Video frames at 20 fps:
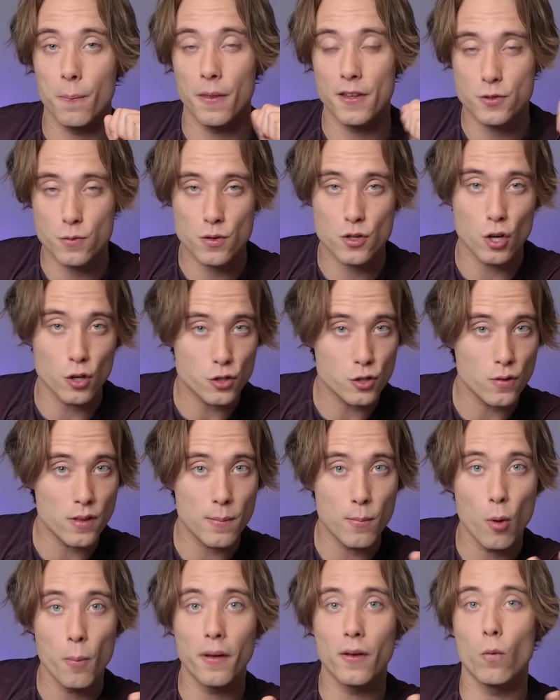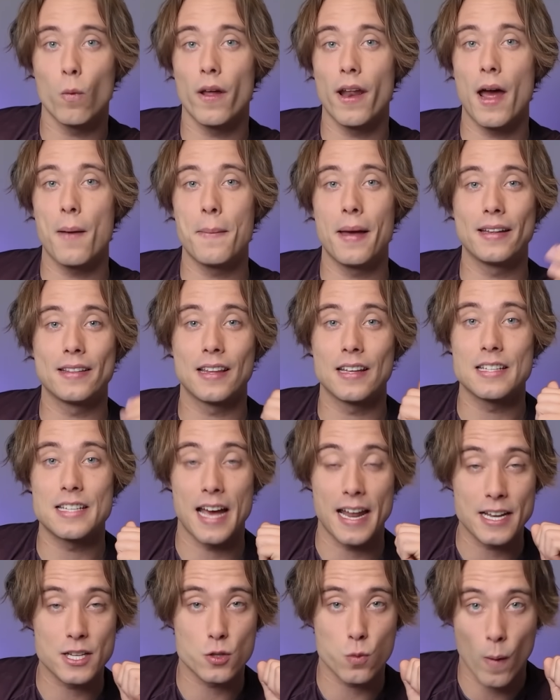This was also the moment when I met the
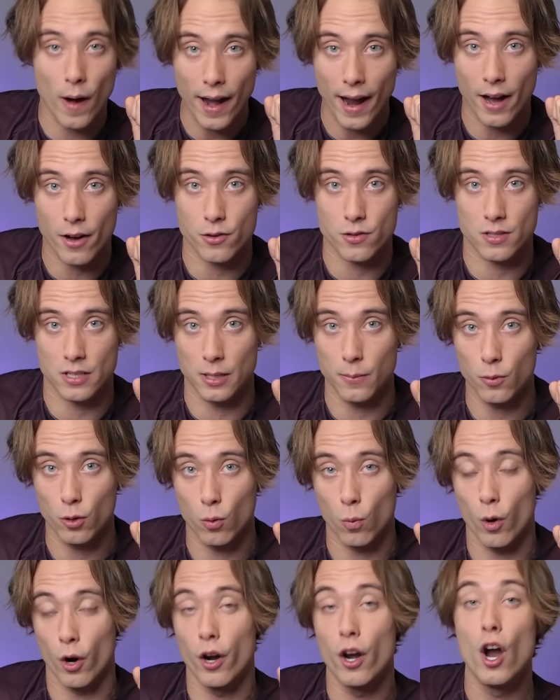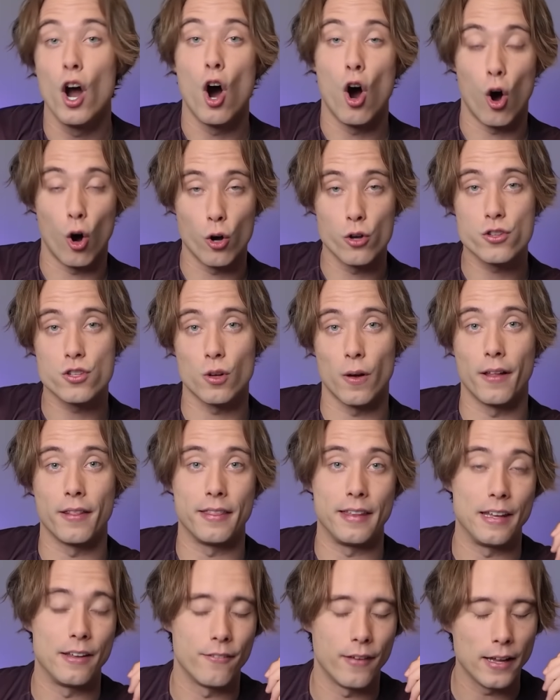Tennis Warehouse team who were also at
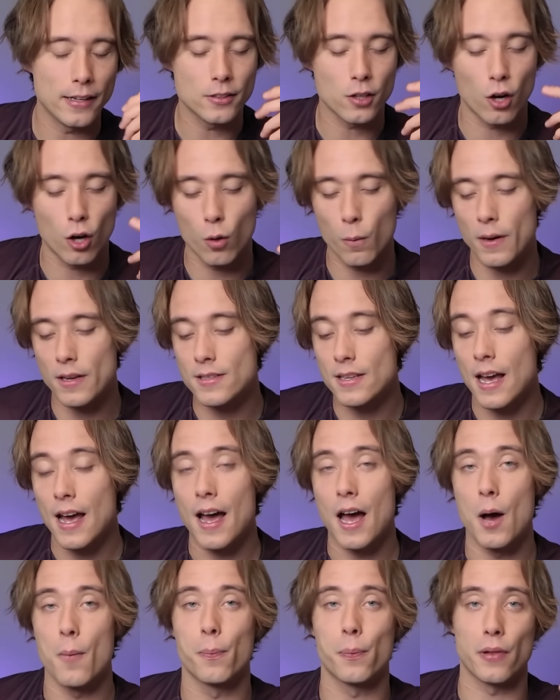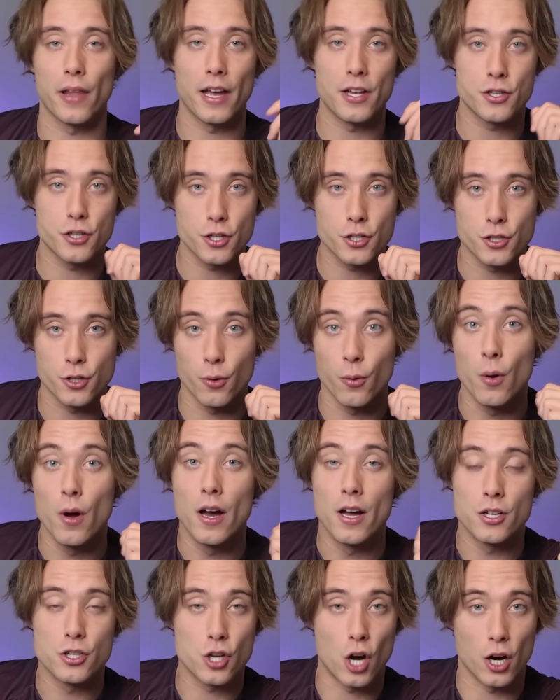the event. Always a pleasure to
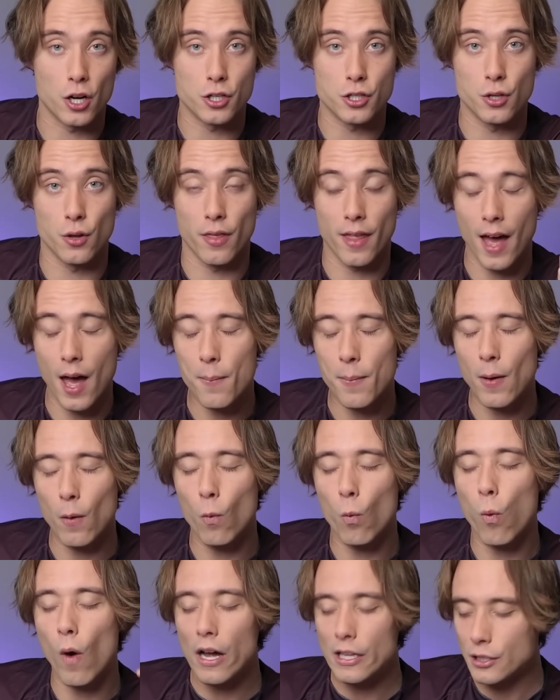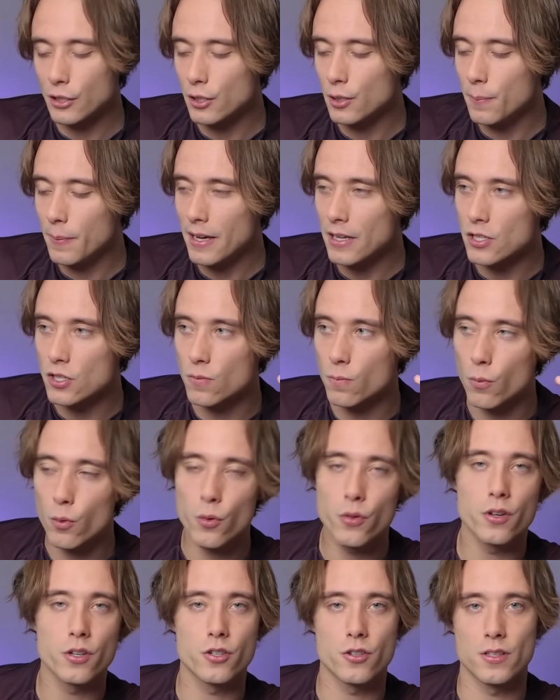talk to them and what could be a
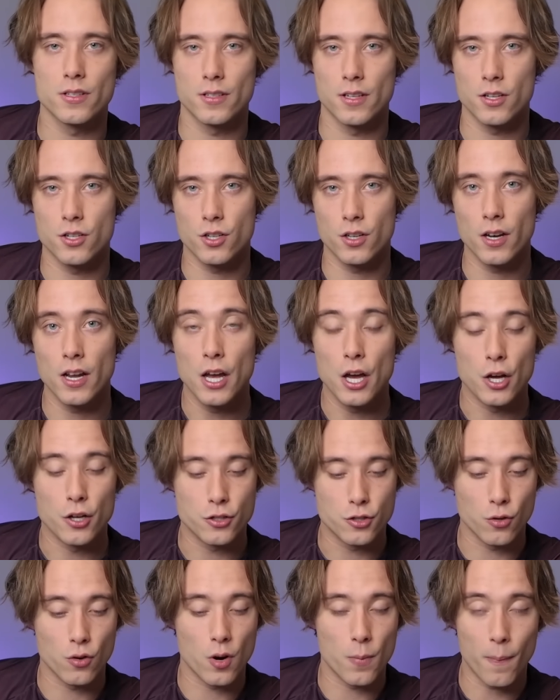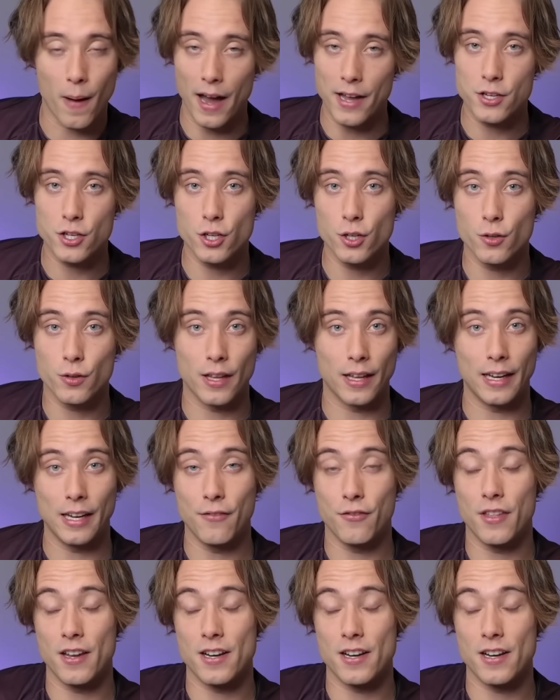smoother transition to reminding you that if